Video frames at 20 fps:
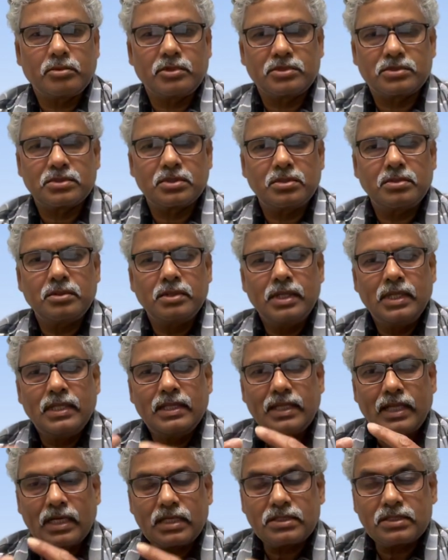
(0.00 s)
So
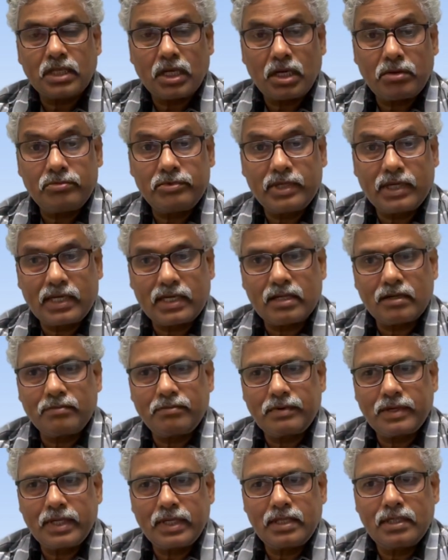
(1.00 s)
that's how we are
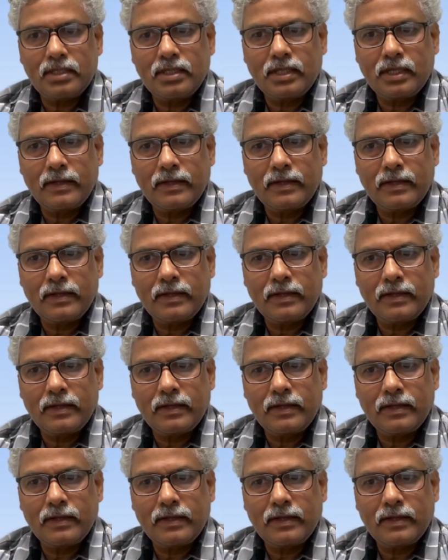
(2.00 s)
referring